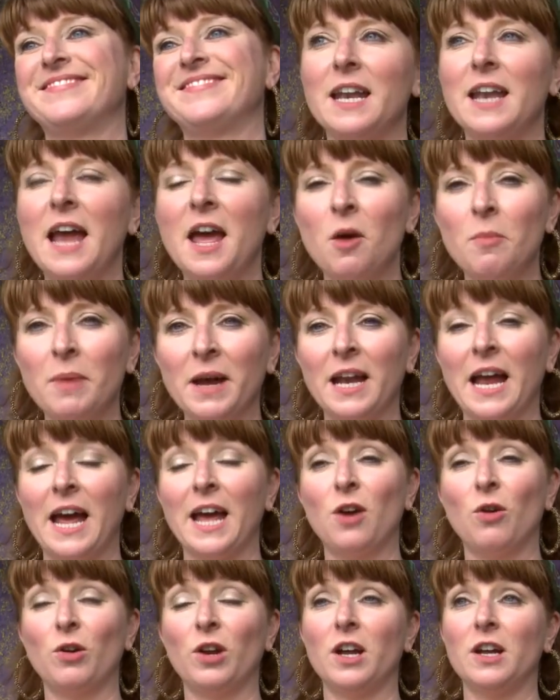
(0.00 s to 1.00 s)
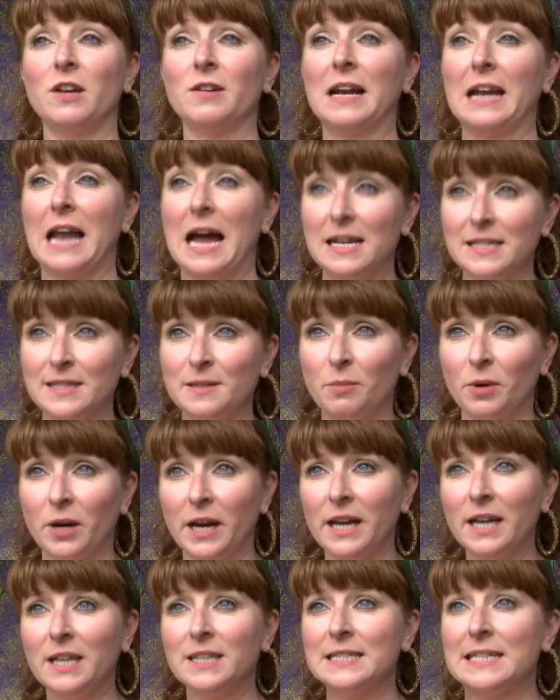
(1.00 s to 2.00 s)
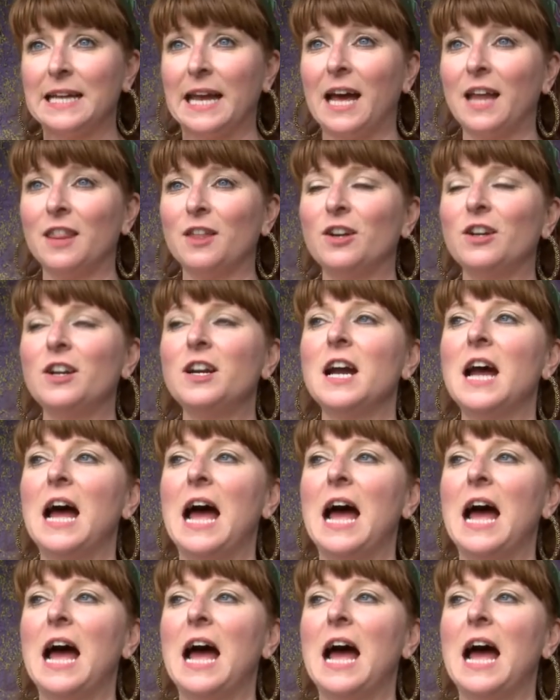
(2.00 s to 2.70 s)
Naomi and I go to Glastonbury together.